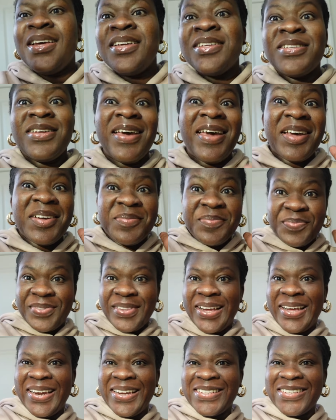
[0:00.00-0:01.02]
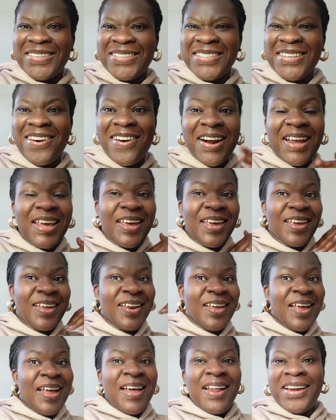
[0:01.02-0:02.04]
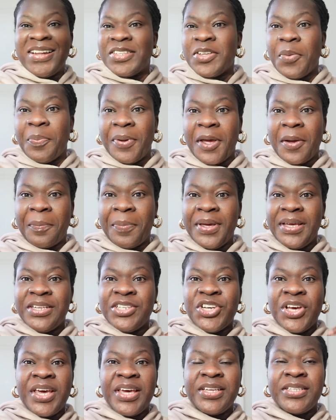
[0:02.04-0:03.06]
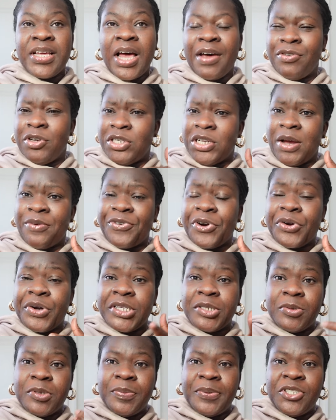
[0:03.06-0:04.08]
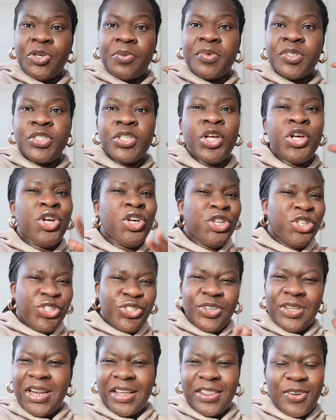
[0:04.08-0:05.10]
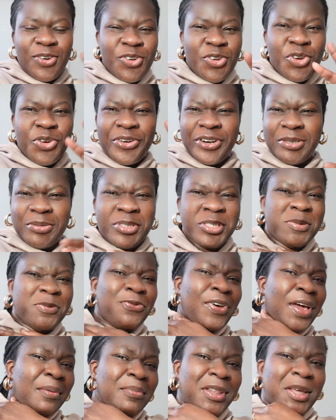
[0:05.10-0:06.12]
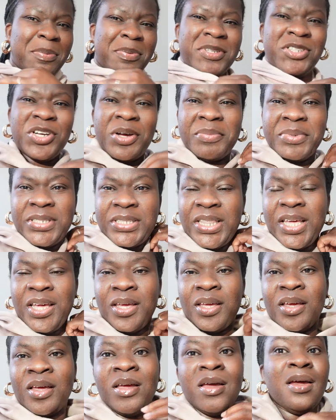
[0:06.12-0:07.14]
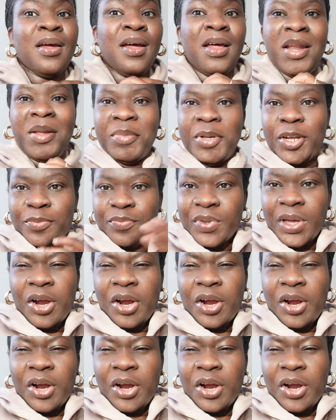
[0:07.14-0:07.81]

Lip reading: So yeah, let's go to Target. Let's go pick up PJs. Have you shopped for Christmas pajamas? Do you like the whole Christmas family pajamas thing? Let me know.